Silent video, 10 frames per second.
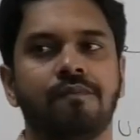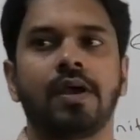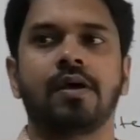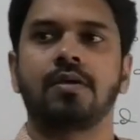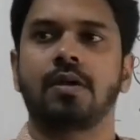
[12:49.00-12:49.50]

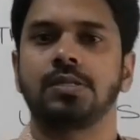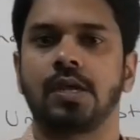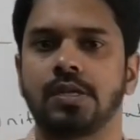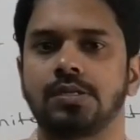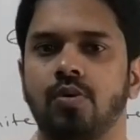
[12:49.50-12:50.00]
by countries
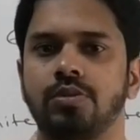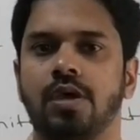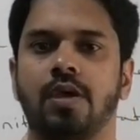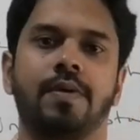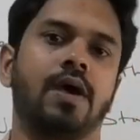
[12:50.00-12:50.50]
like
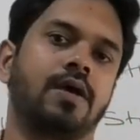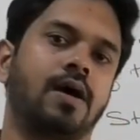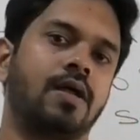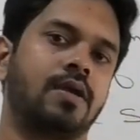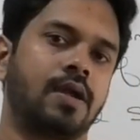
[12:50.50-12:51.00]
Saudi Arabia,
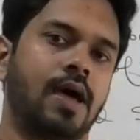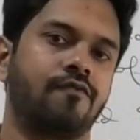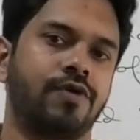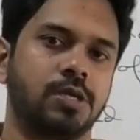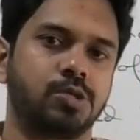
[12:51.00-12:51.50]
Iran
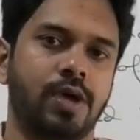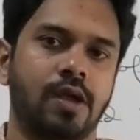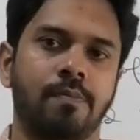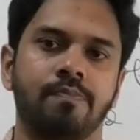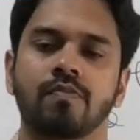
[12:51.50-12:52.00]
and
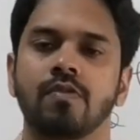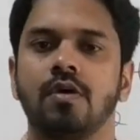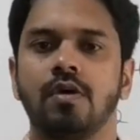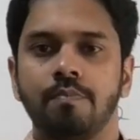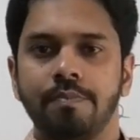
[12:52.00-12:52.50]
Venezuela,
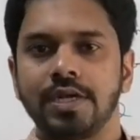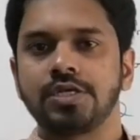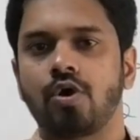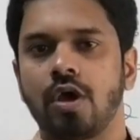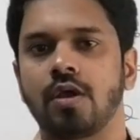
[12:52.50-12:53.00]

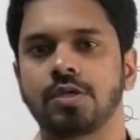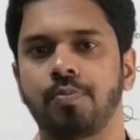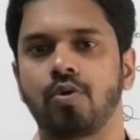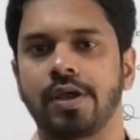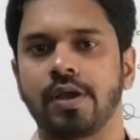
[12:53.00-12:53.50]
major oil
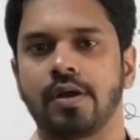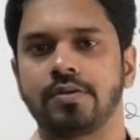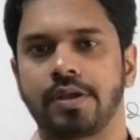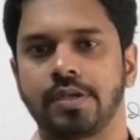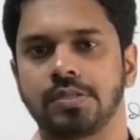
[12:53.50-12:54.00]
exporting
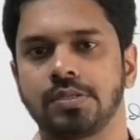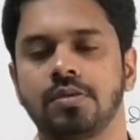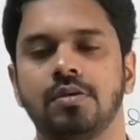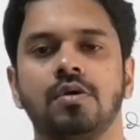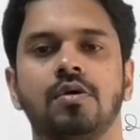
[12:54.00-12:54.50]

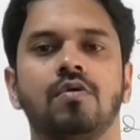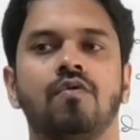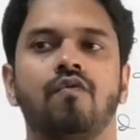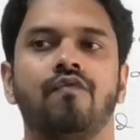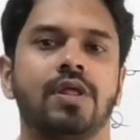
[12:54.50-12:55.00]
countries,
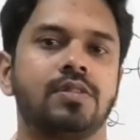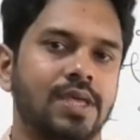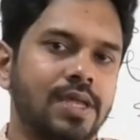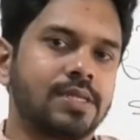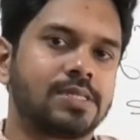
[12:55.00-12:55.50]
wherein
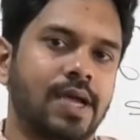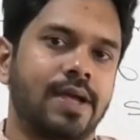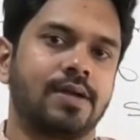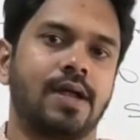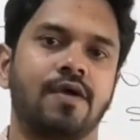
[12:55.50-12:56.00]
they
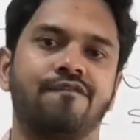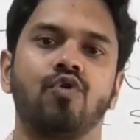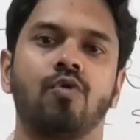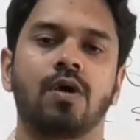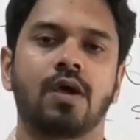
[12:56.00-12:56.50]
decide that if
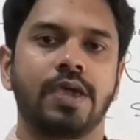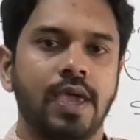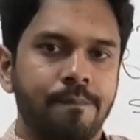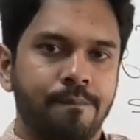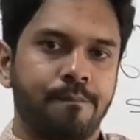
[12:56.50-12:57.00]
you
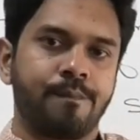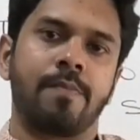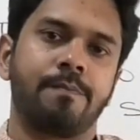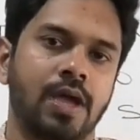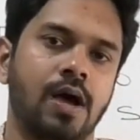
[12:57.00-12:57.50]
keep
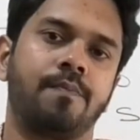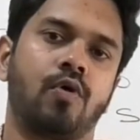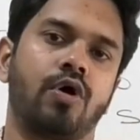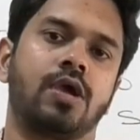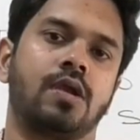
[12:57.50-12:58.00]
pumping
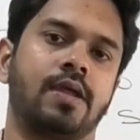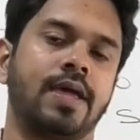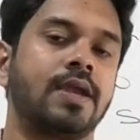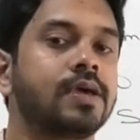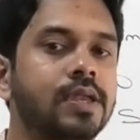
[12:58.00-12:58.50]
up oil
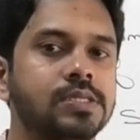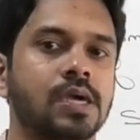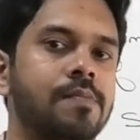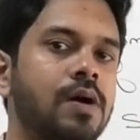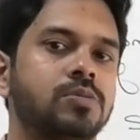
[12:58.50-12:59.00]
in
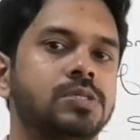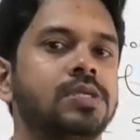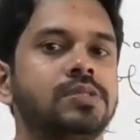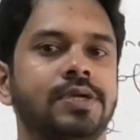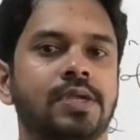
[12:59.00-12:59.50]
increasing amounts
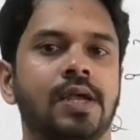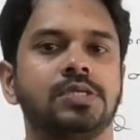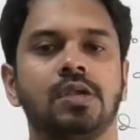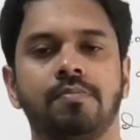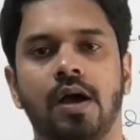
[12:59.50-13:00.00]
in the
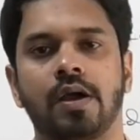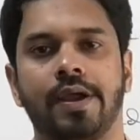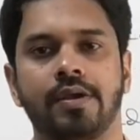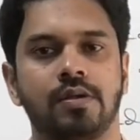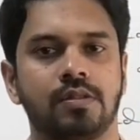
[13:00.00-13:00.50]
international
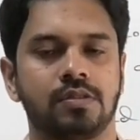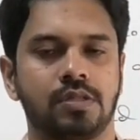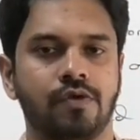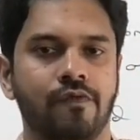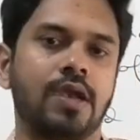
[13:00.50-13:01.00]
market,
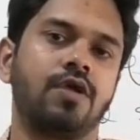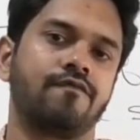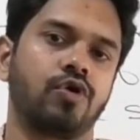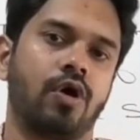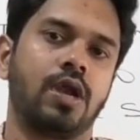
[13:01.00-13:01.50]
the value
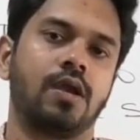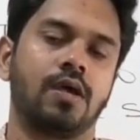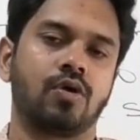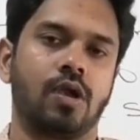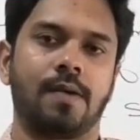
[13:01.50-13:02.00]
of the oil
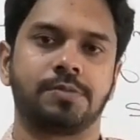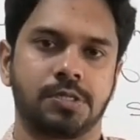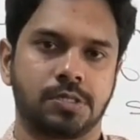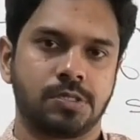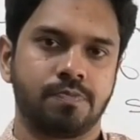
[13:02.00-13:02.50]

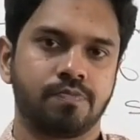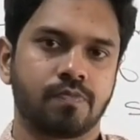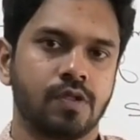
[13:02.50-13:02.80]
collapses.